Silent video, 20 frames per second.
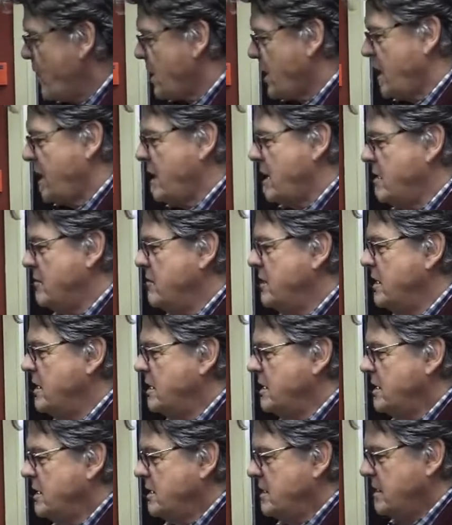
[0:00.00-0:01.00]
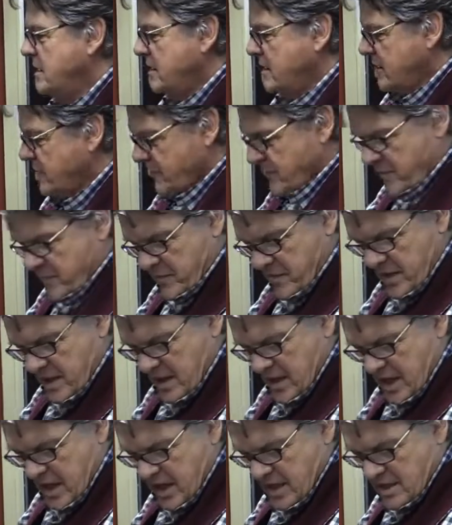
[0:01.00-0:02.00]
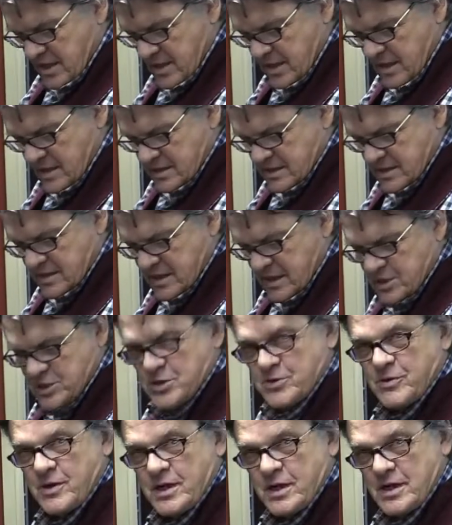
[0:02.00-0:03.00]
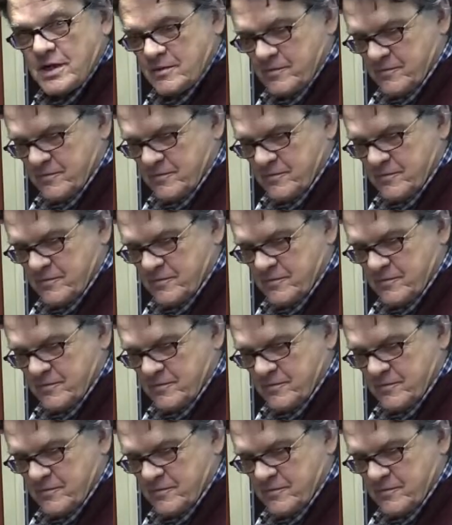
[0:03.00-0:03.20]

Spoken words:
Club from the 18th century.